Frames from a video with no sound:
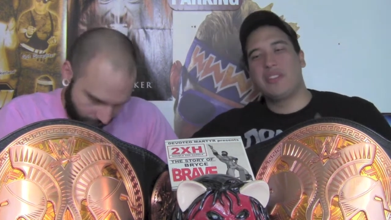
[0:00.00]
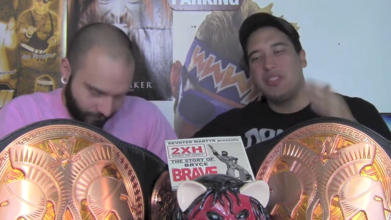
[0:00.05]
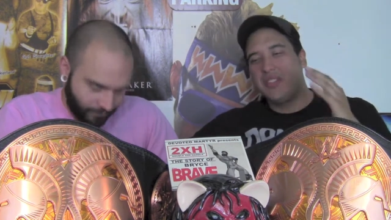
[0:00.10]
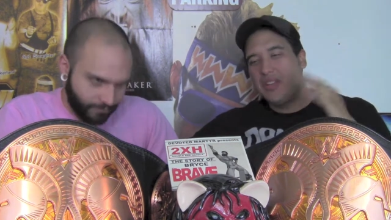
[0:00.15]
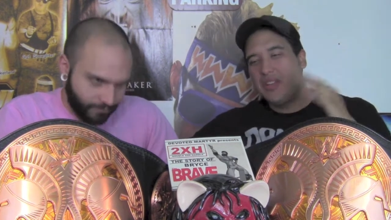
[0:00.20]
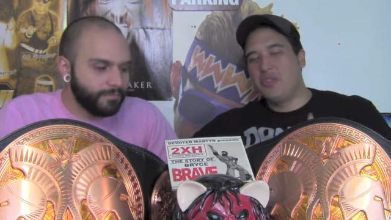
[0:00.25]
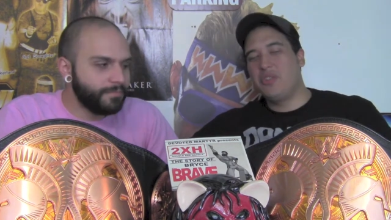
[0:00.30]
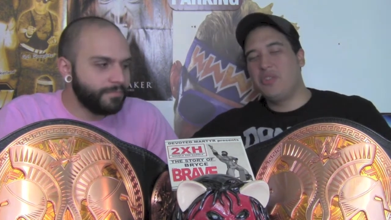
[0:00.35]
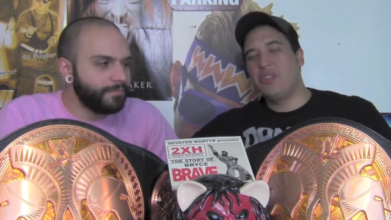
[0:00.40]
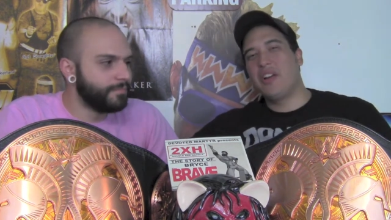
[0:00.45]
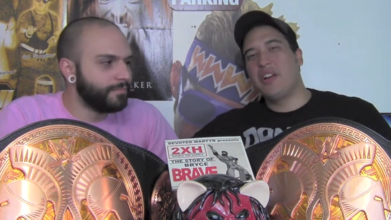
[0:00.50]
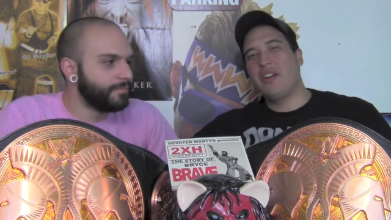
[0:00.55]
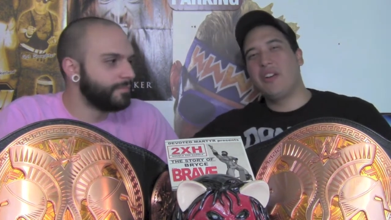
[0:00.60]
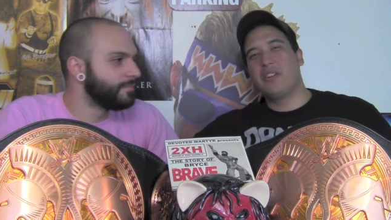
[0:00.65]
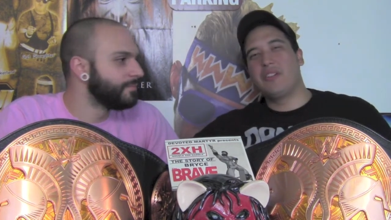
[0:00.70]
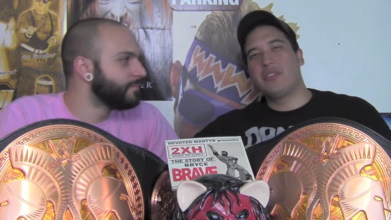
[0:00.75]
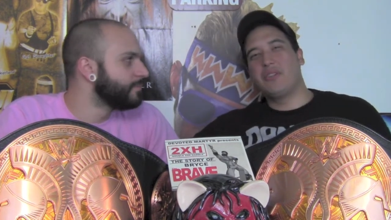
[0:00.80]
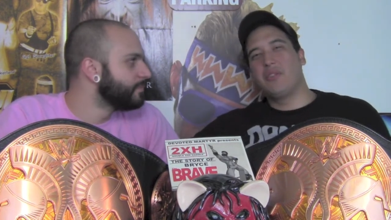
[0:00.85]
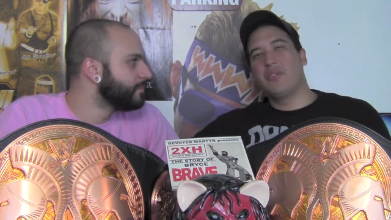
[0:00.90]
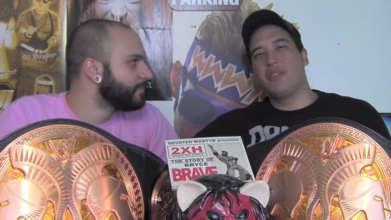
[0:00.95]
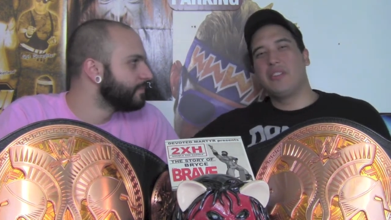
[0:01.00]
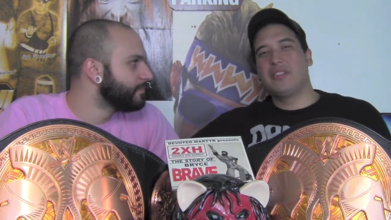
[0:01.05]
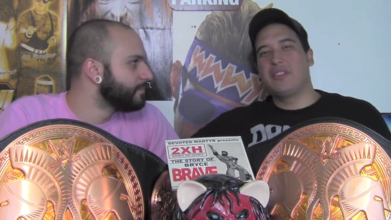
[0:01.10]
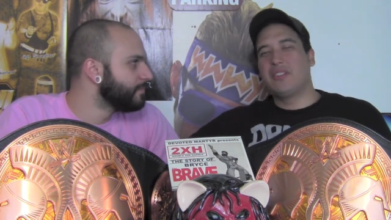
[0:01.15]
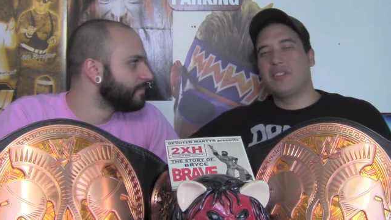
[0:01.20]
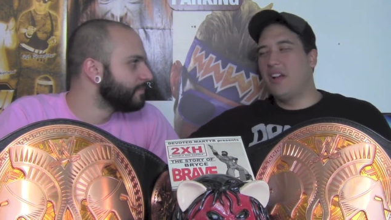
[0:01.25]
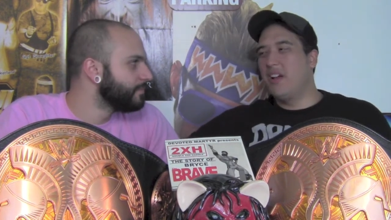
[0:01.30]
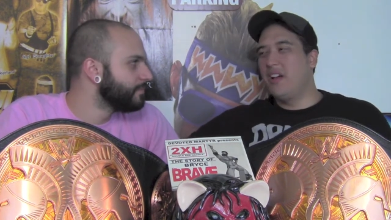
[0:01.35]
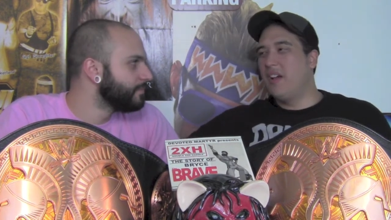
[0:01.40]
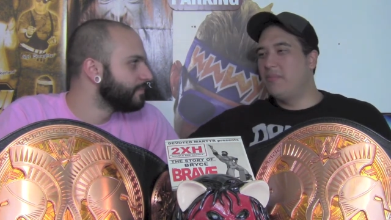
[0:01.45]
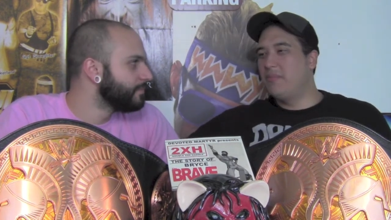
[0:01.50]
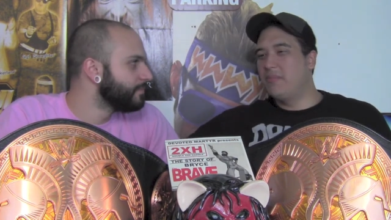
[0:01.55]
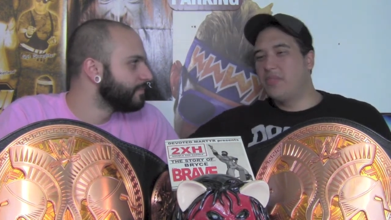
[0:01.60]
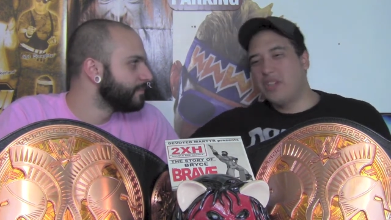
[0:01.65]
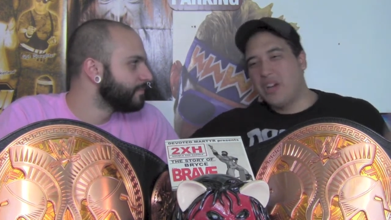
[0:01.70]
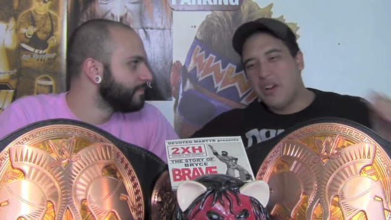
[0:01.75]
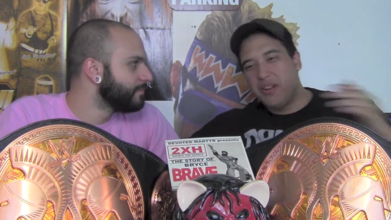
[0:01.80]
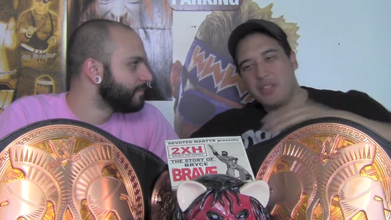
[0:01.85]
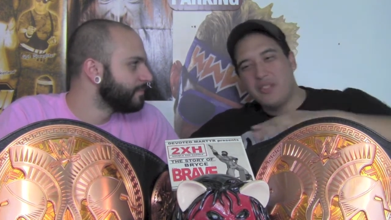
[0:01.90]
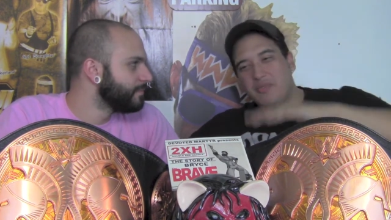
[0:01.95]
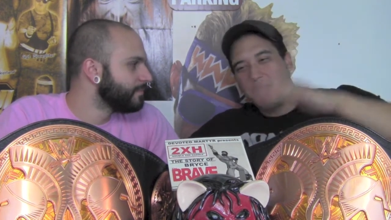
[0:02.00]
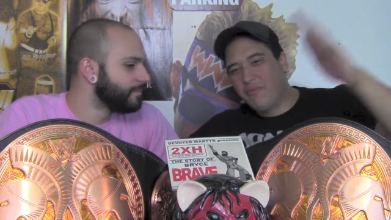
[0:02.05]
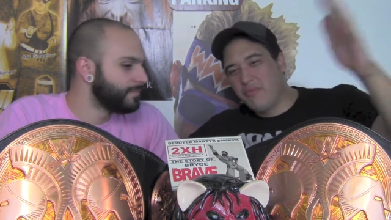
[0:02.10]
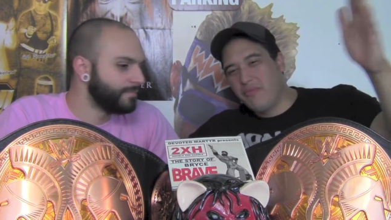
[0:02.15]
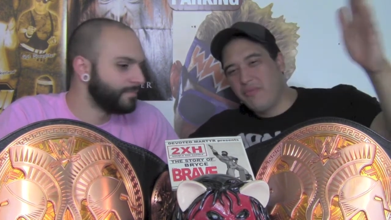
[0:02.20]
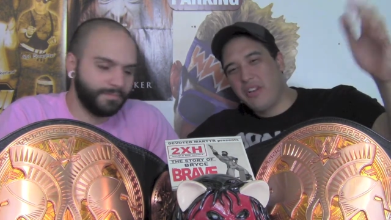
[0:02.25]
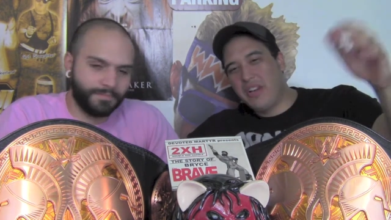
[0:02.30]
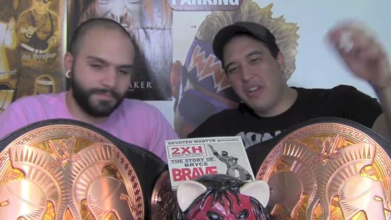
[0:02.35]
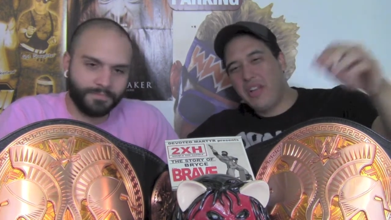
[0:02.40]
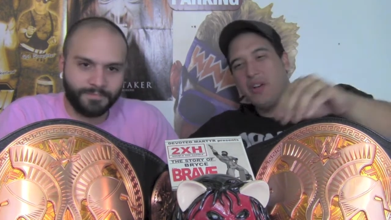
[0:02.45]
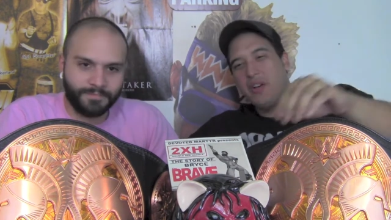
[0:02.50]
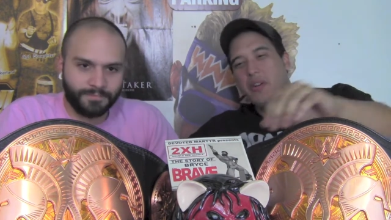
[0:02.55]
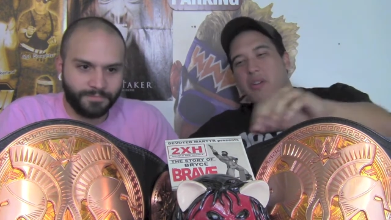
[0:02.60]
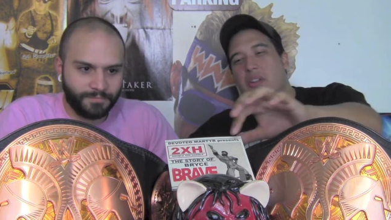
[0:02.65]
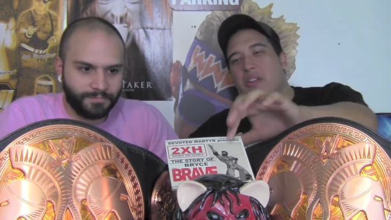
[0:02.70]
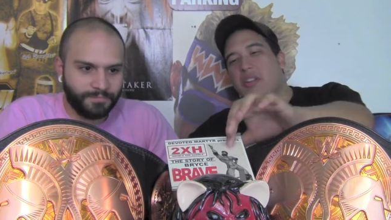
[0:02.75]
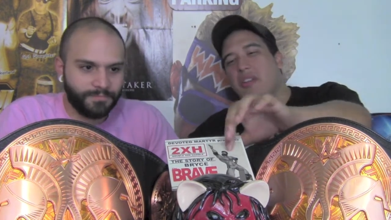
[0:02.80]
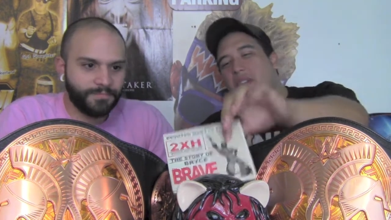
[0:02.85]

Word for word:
Speaker 1: Continue sharing our stories. Um, share this video.